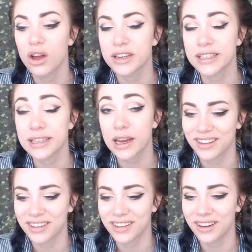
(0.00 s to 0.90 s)
Damn,
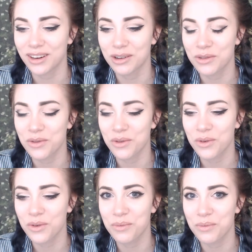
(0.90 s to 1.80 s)
they're
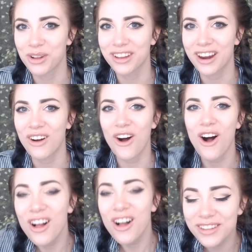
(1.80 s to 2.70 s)
pulling out
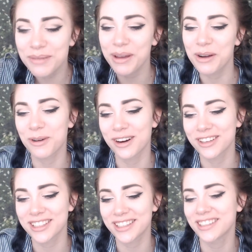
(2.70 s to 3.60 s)
all the big
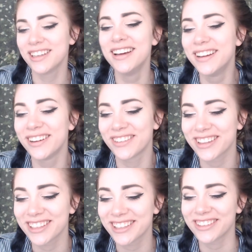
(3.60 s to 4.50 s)
words for
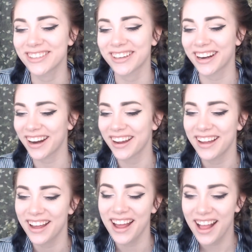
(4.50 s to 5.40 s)
this story.
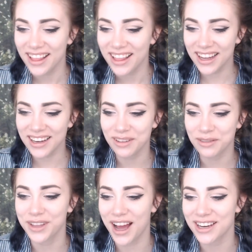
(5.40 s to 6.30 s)
Lightning
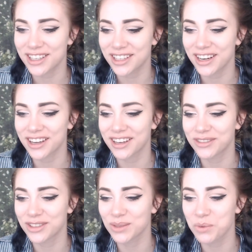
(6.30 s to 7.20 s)
flashed, and I could have
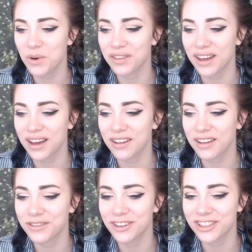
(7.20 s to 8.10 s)
sworn that,
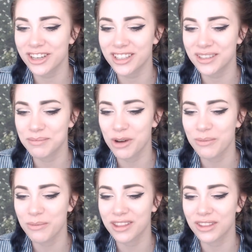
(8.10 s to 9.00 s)
for just a
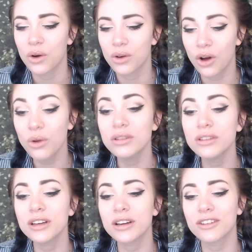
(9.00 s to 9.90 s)
moment, the
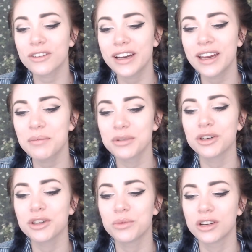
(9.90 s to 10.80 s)
old grainy
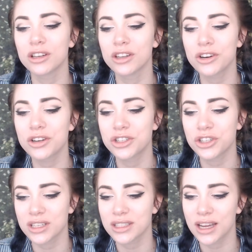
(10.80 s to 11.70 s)
blue wood looked
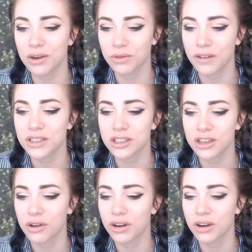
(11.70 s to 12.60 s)
just like rough
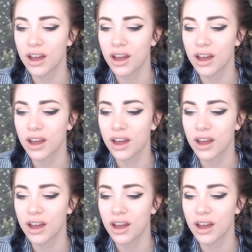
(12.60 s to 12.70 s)
stone.